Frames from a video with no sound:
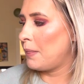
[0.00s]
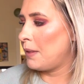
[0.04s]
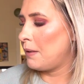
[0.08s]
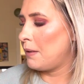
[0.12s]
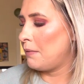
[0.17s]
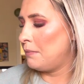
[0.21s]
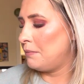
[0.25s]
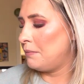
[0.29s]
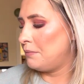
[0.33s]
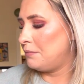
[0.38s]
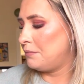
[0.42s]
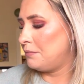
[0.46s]

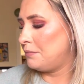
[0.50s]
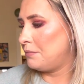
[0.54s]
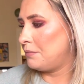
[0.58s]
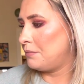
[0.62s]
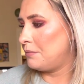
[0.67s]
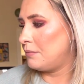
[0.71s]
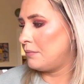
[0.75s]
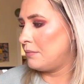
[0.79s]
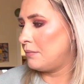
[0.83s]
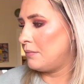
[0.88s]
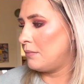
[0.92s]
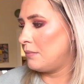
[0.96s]

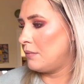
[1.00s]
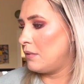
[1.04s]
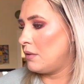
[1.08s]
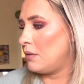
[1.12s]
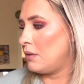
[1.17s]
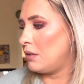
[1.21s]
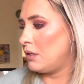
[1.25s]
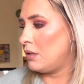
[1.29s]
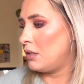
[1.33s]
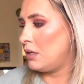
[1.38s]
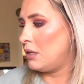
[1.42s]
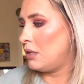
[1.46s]

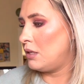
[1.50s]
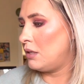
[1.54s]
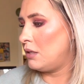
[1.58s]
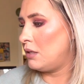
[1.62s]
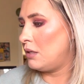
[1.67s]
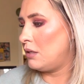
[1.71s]
No one is speaking in this clip.